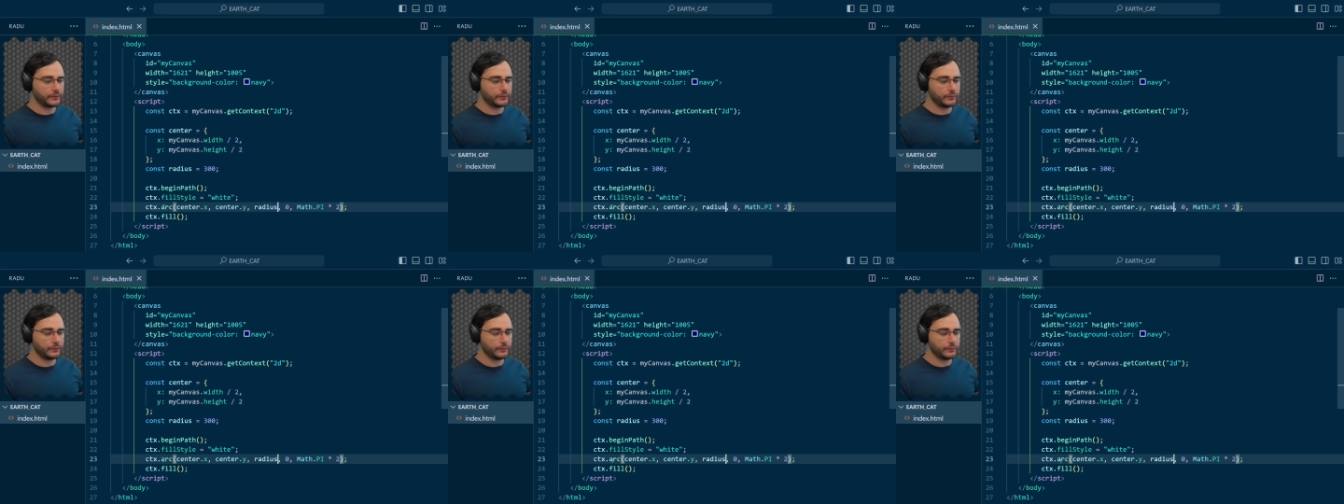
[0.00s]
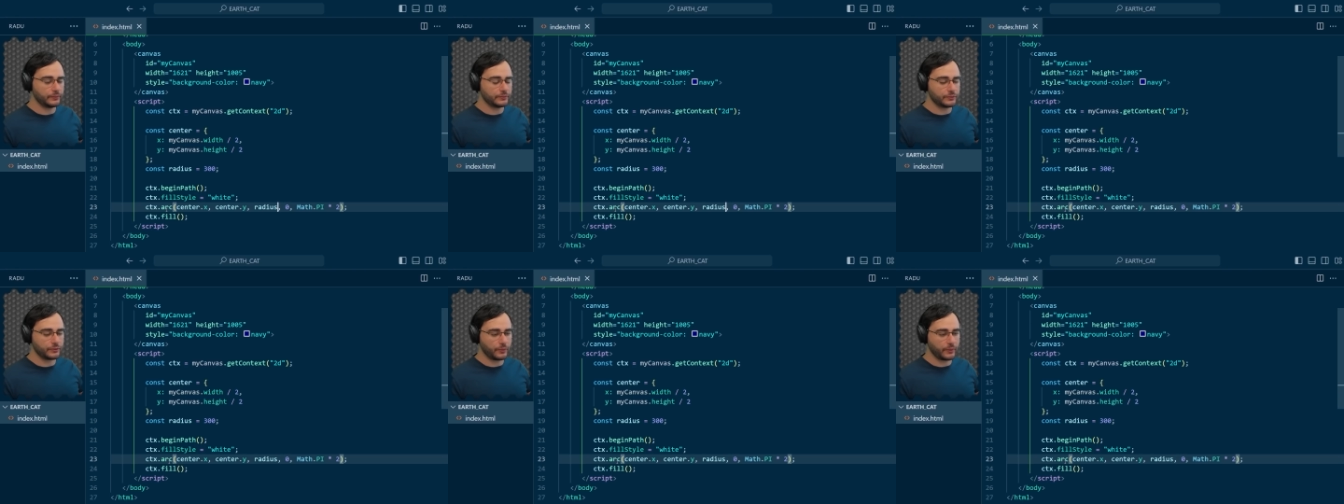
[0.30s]

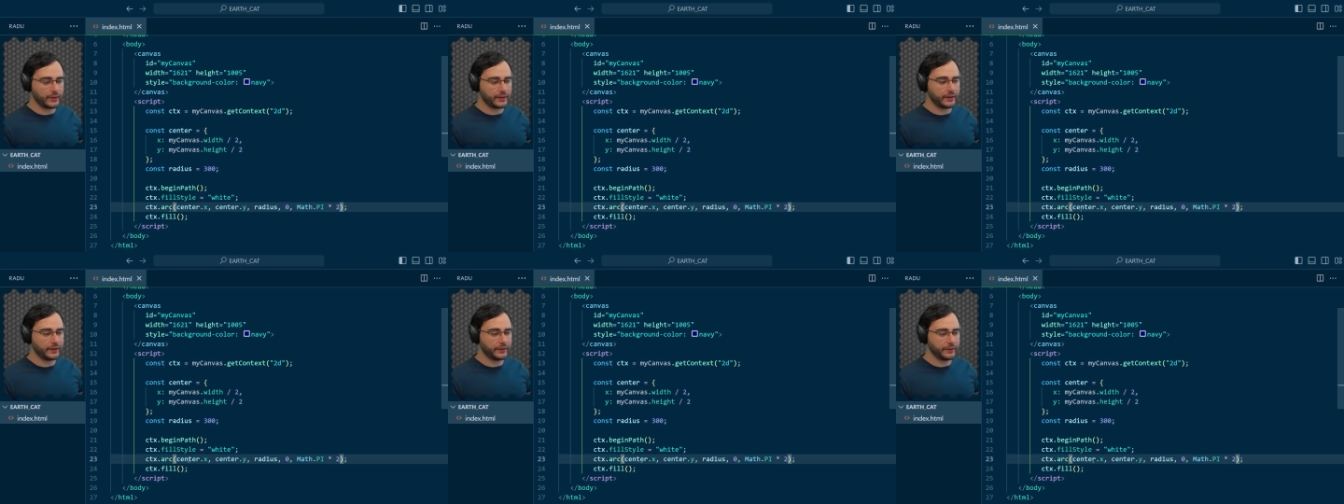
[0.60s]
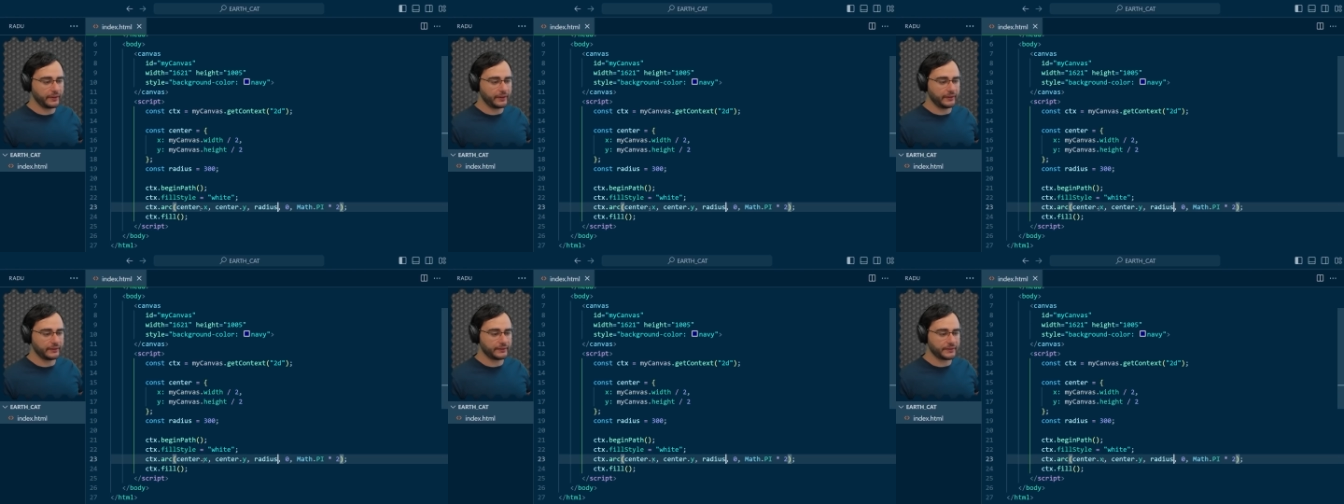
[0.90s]
to draw an
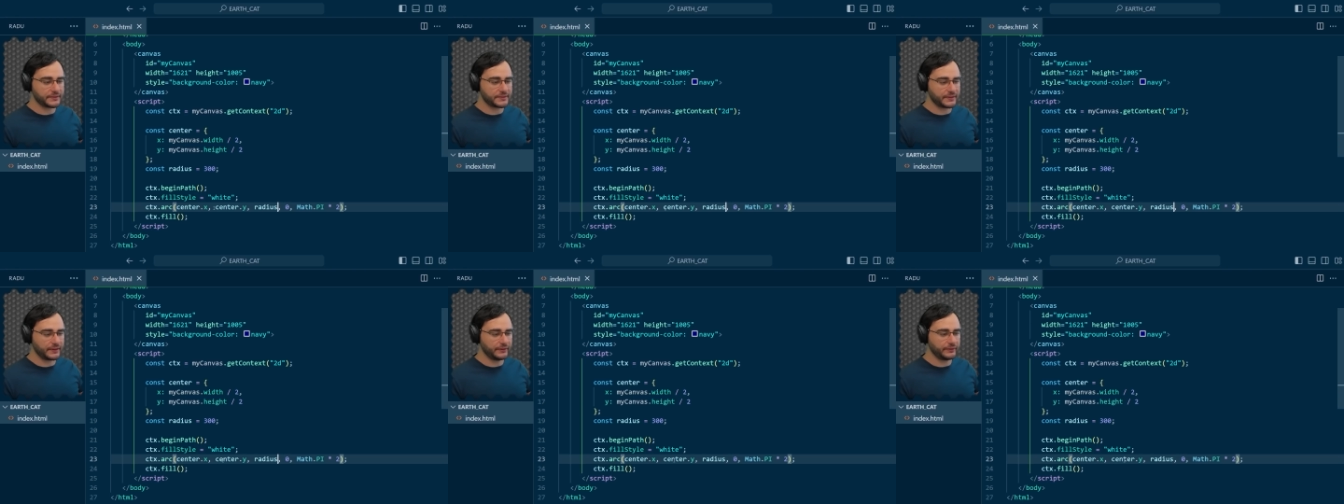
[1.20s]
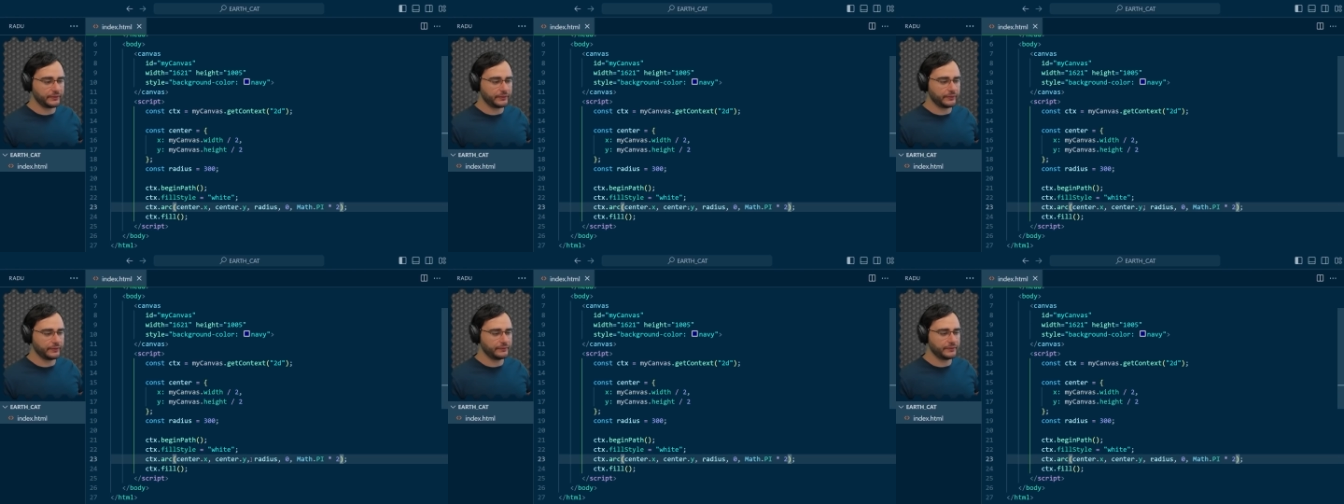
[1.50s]
arc at the
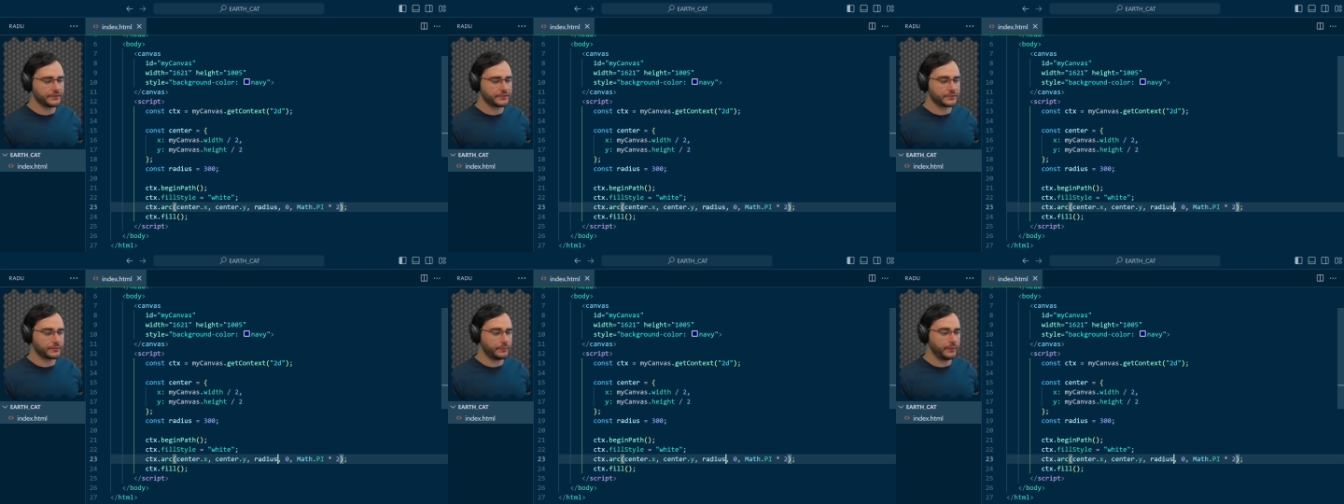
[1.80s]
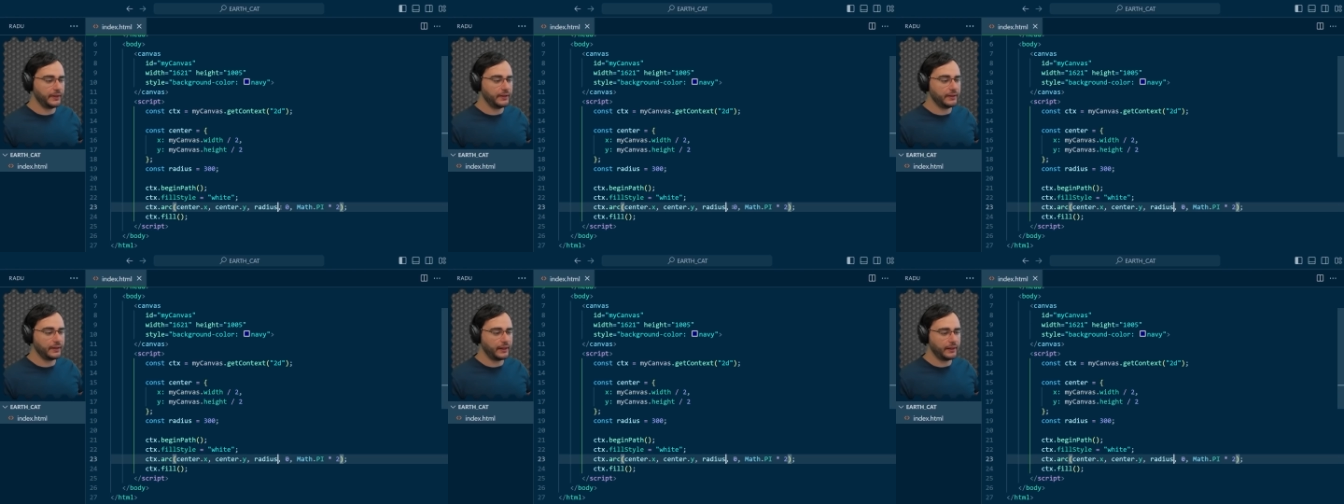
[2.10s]
center of the screen